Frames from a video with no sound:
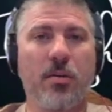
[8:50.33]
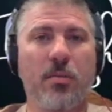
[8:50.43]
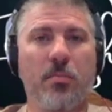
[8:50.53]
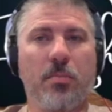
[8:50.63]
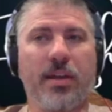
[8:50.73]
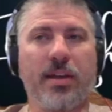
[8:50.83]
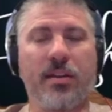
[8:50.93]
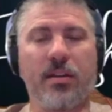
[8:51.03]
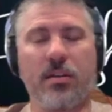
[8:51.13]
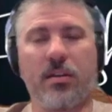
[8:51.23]

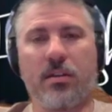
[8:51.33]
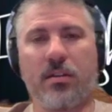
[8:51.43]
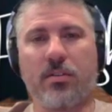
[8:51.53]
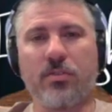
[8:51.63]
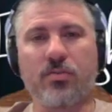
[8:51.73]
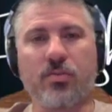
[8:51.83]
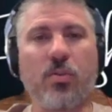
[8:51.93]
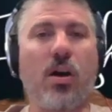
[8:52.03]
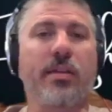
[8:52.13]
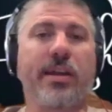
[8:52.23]
but Drew
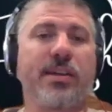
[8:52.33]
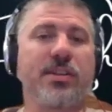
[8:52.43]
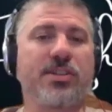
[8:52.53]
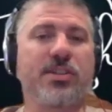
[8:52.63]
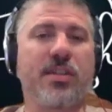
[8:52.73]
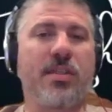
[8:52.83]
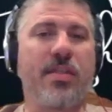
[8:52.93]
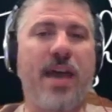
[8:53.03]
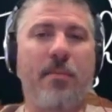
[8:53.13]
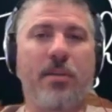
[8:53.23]
Holiday is just
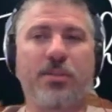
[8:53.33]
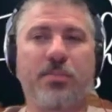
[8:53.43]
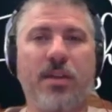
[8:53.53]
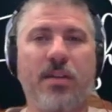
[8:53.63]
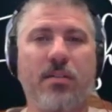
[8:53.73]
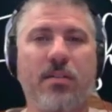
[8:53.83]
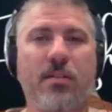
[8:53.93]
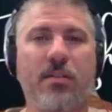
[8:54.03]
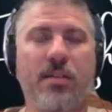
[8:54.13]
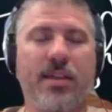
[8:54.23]
that much better
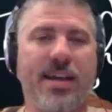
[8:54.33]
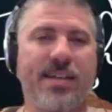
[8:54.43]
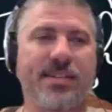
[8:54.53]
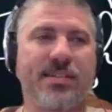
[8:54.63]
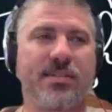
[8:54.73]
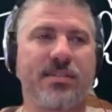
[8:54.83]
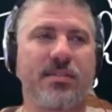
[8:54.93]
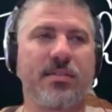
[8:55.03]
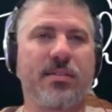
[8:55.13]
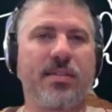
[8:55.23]
and has
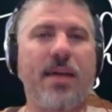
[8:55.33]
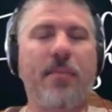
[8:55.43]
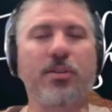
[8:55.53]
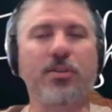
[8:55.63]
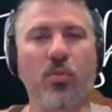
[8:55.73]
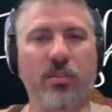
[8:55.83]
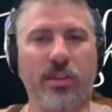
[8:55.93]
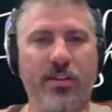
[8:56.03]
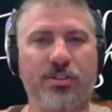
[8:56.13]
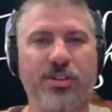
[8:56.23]
that much more
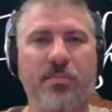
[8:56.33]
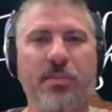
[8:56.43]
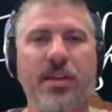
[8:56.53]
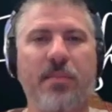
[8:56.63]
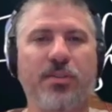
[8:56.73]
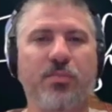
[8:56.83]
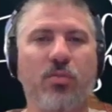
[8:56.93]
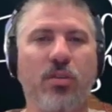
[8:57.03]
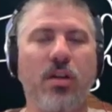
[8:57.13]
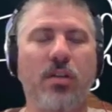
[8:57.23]
leadership and that much more
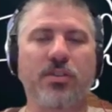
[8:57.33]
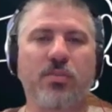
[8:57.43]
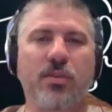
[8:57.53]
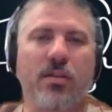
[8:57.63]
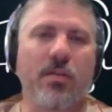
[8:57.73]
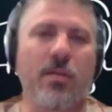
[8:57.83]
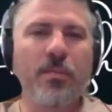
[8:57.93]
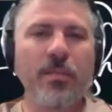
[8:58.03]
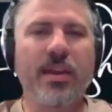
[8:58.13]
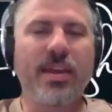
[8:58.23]
knowledge where
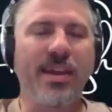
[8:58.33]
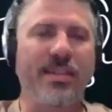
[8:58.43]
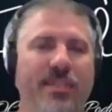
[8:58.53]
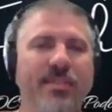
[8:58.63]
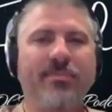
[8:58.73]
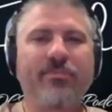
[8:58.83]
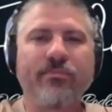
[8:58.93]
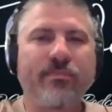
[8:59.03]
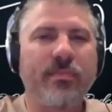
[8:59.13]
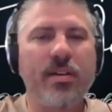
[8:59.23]
he can
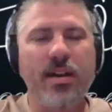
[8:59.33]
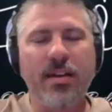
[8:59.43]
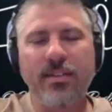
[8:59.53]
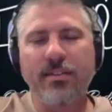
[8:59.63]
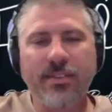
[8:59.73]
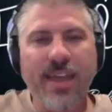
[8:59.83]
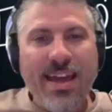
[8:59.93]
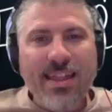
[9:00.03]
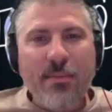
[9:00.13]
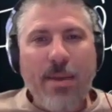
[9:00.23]
uh,
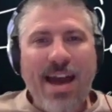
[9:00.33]
take the back